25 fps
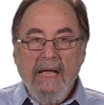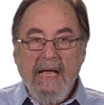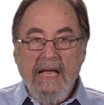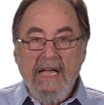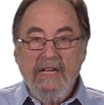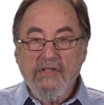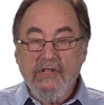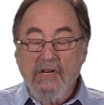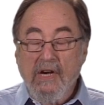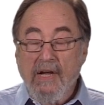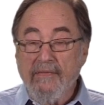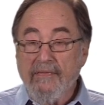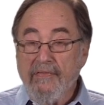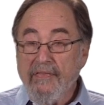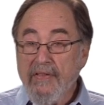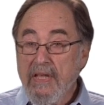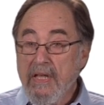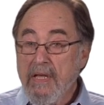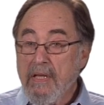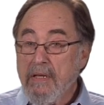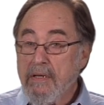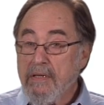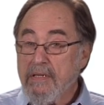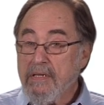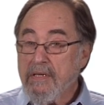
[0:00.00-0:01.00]
HIV
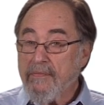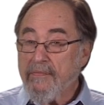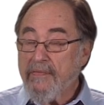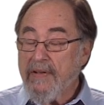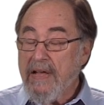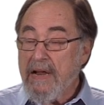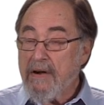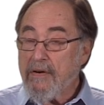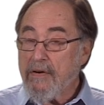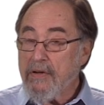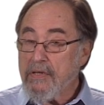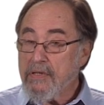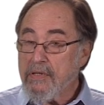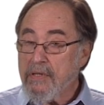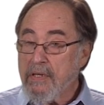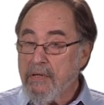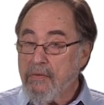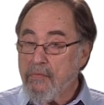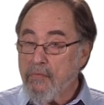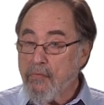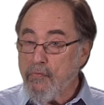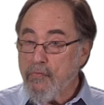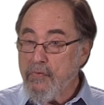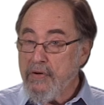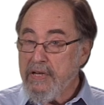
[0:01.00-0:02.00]
is a virus
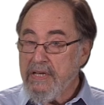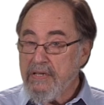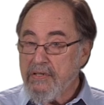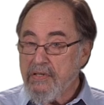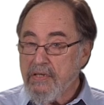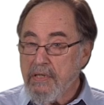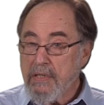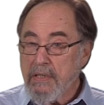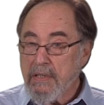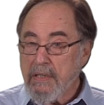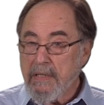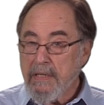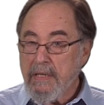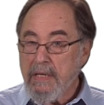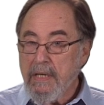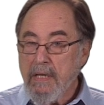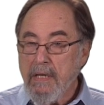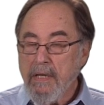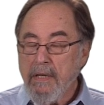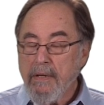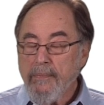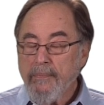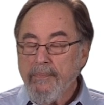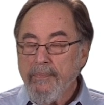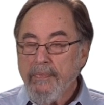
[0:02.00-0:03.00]
that
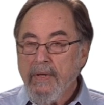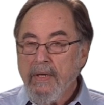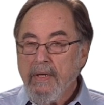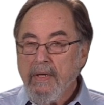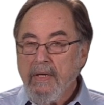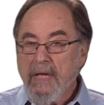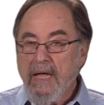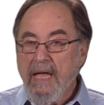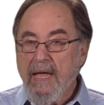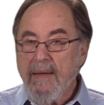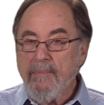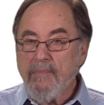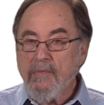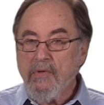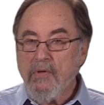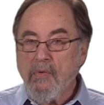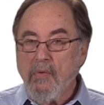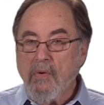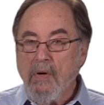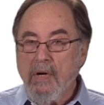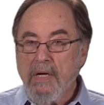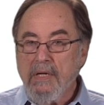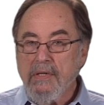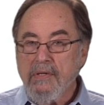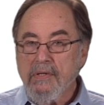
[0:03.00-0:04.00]
recently came
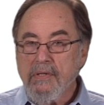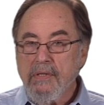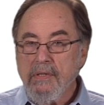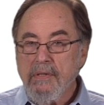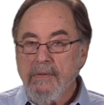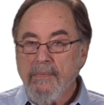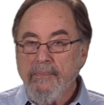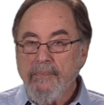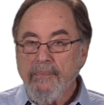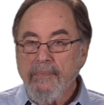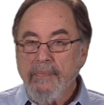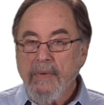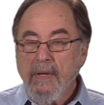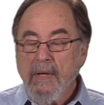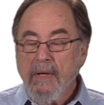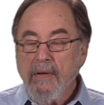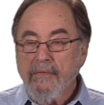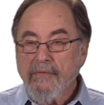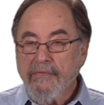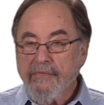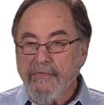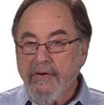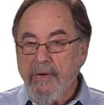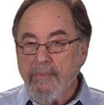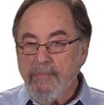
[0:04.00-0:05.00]
to us
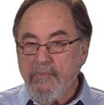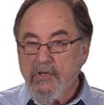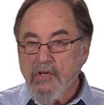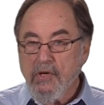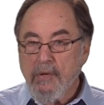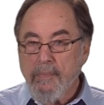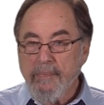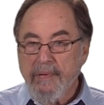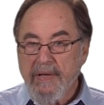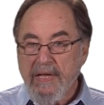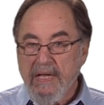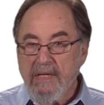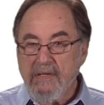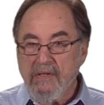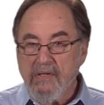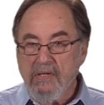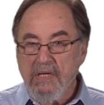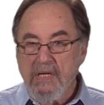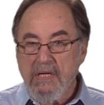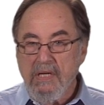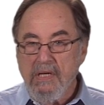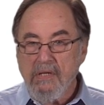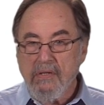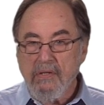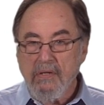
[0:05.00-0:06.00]
from
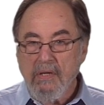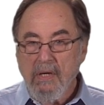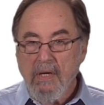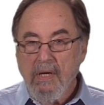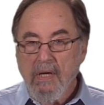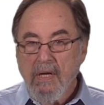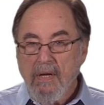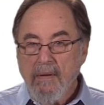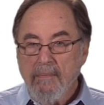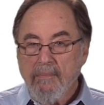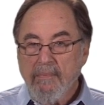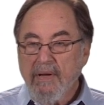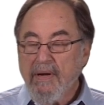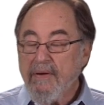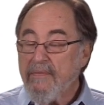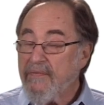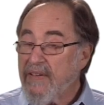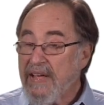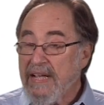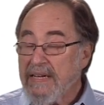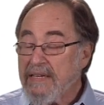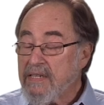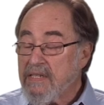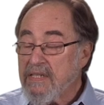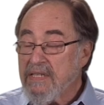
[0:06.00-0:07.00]
chimpanzees, but in
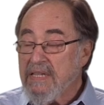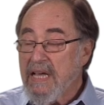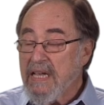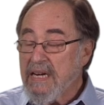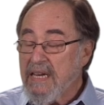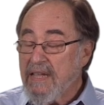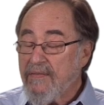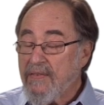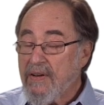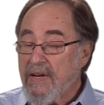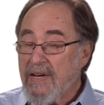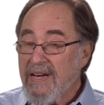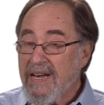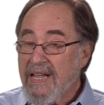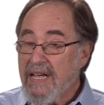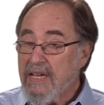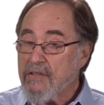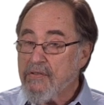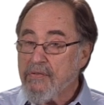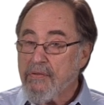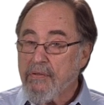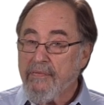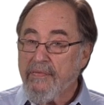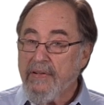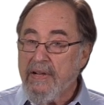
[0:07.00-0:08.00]
fact is not even a
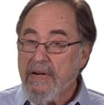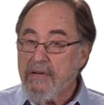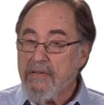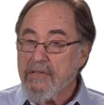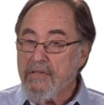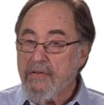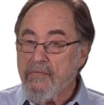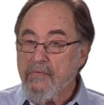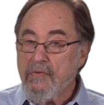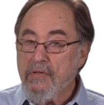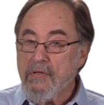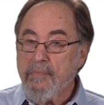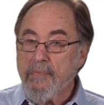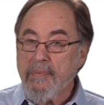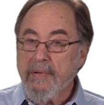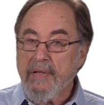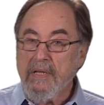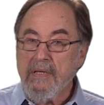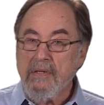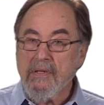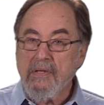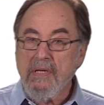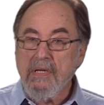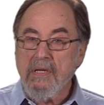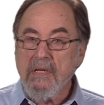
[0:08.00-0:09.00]
natural virus of
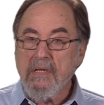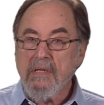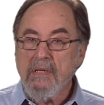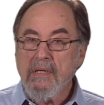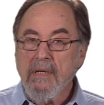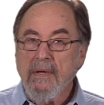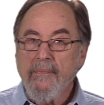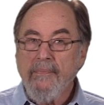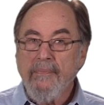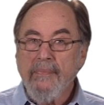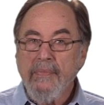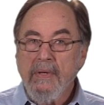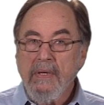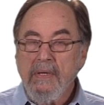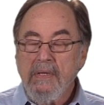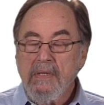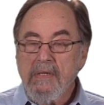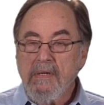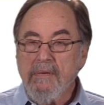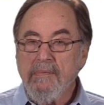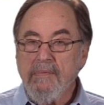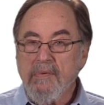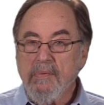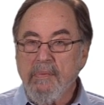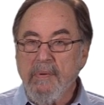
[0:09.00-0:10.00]
chimpanzees. It
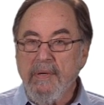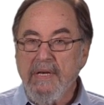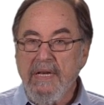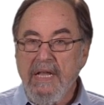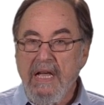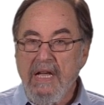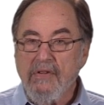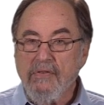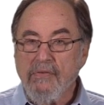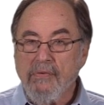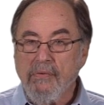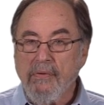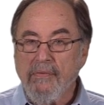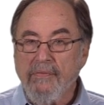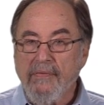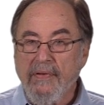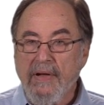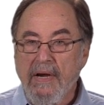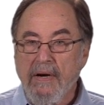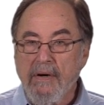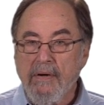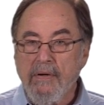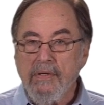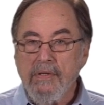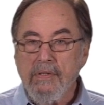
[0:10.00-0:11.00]
seems to be a natural
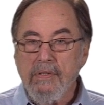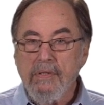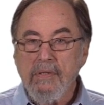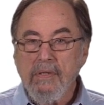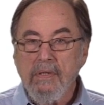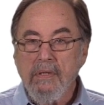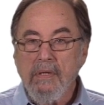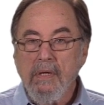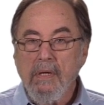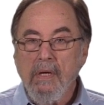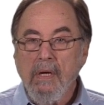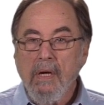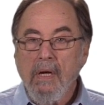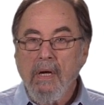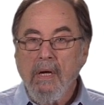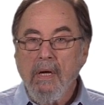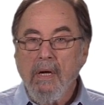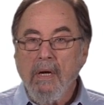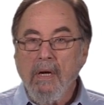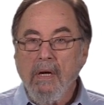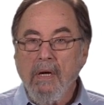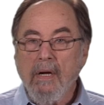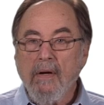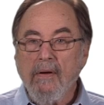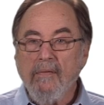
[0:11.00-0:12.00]
virus
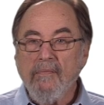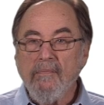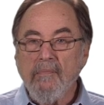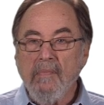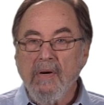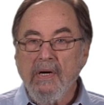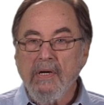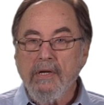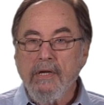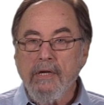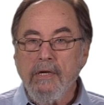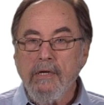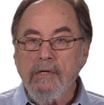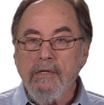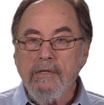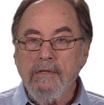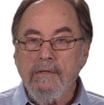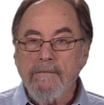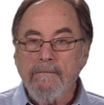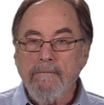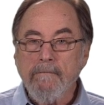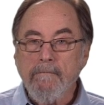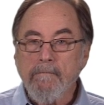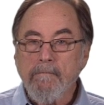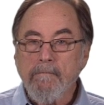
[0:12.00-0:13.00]
of monkeys.